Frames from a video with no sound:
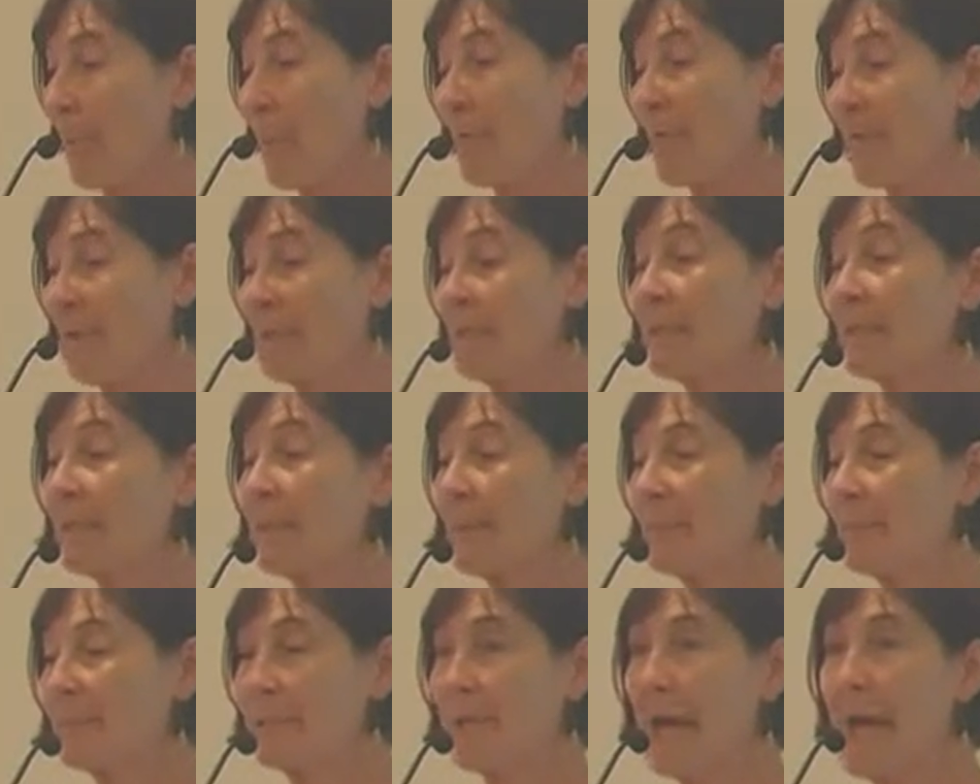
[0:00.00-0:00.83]
we've ended
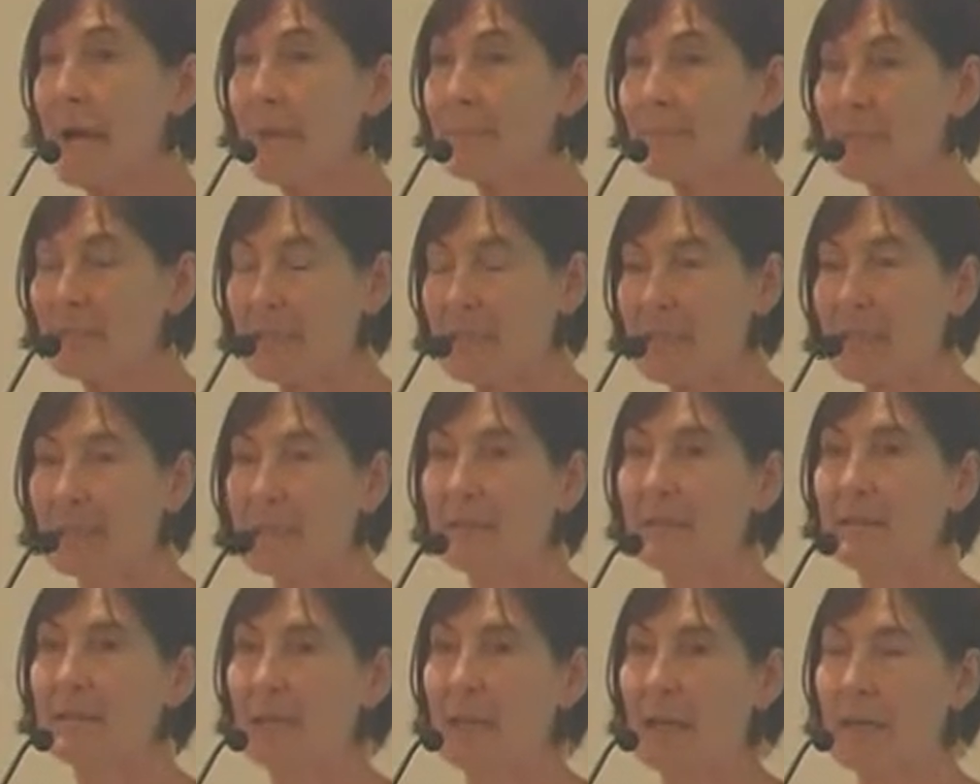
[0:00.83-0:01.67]
up
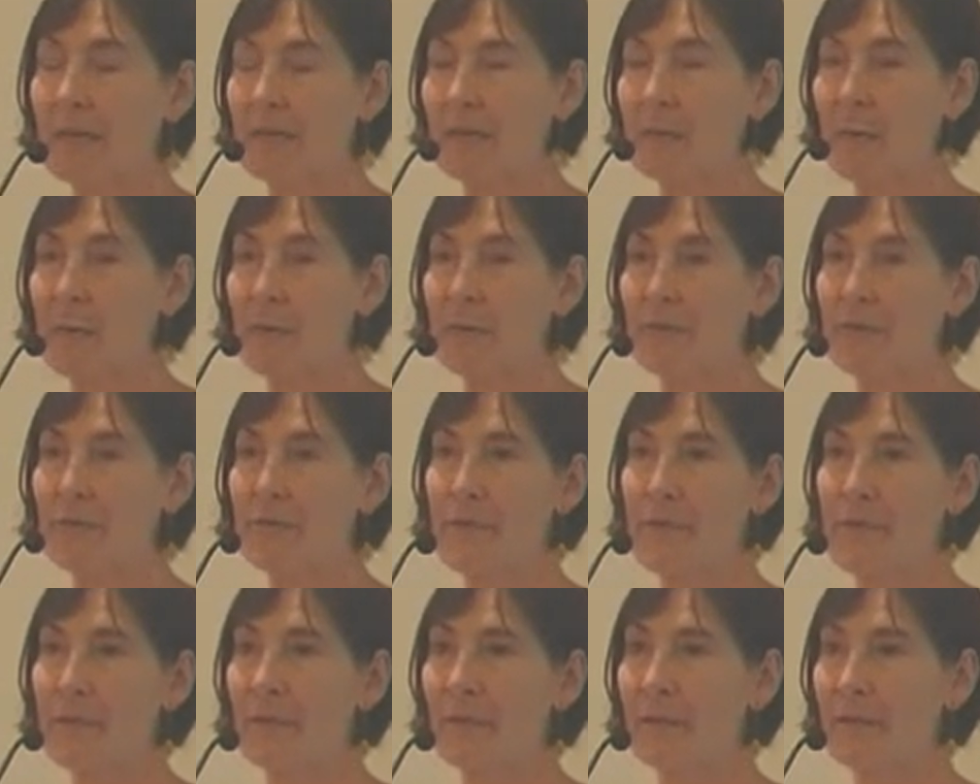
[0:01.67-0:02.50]
adapting an approach
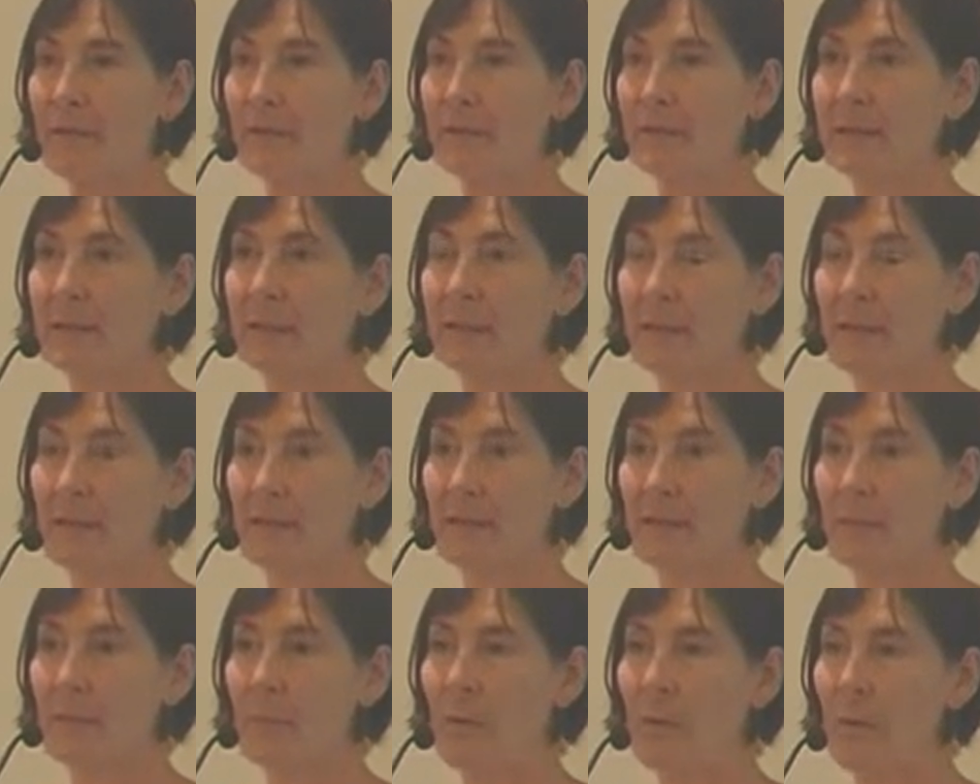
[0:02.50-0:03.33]
from the
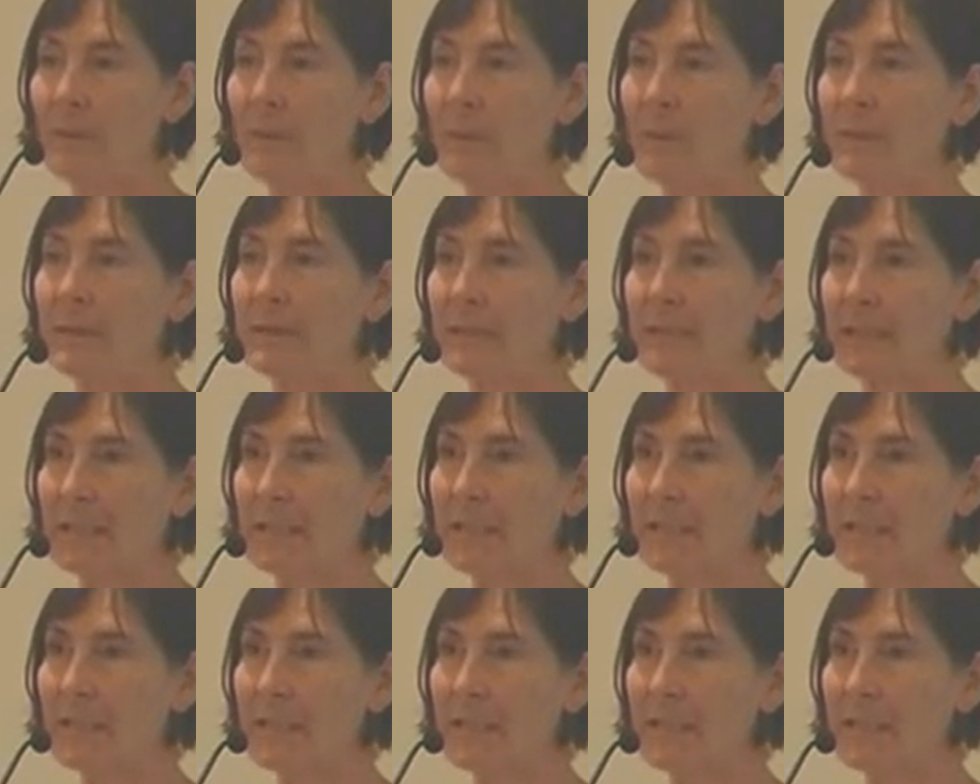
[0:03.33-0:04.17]
Canadian Water Quality
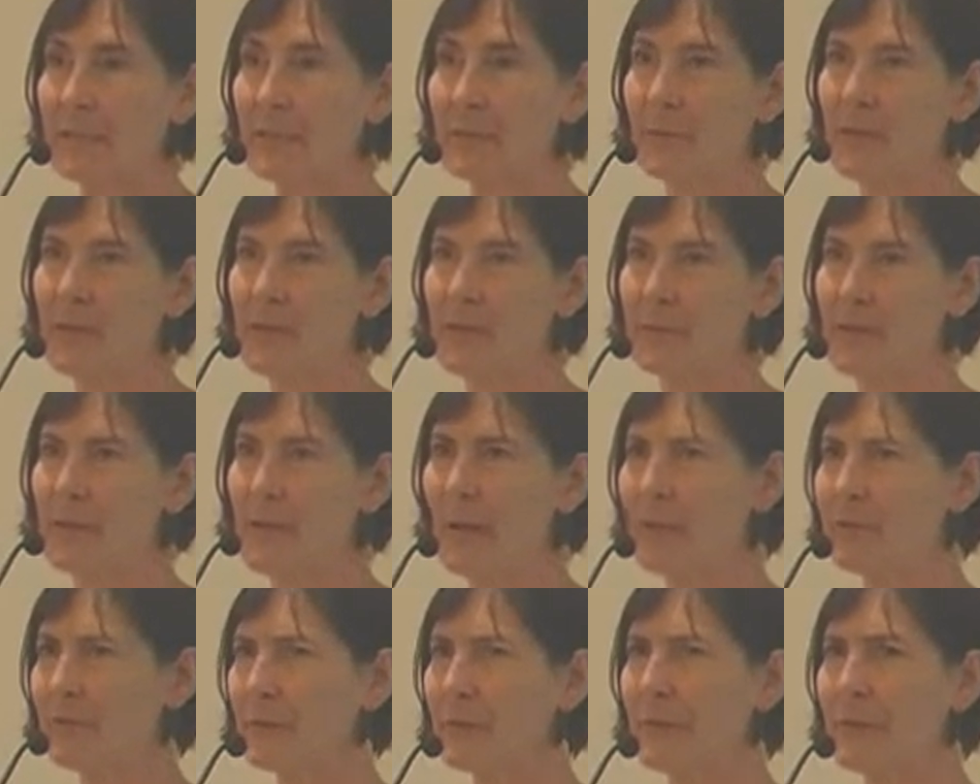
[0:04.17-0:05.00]
Index, which you'll
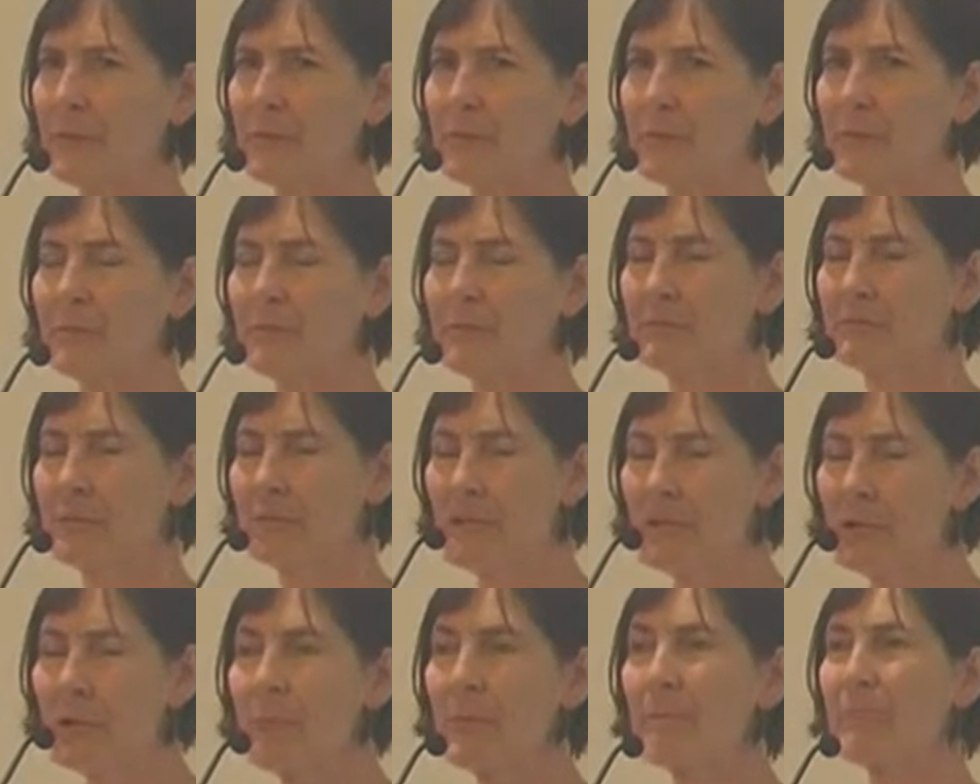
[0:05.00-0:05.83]
often
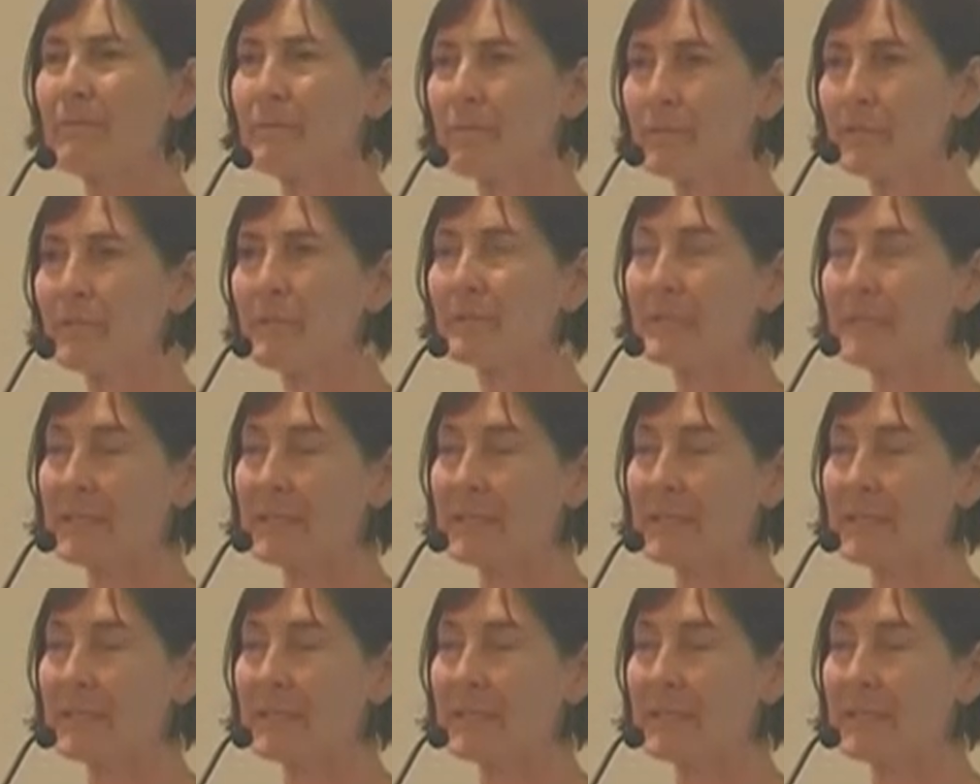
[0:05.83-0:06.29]
hear referred to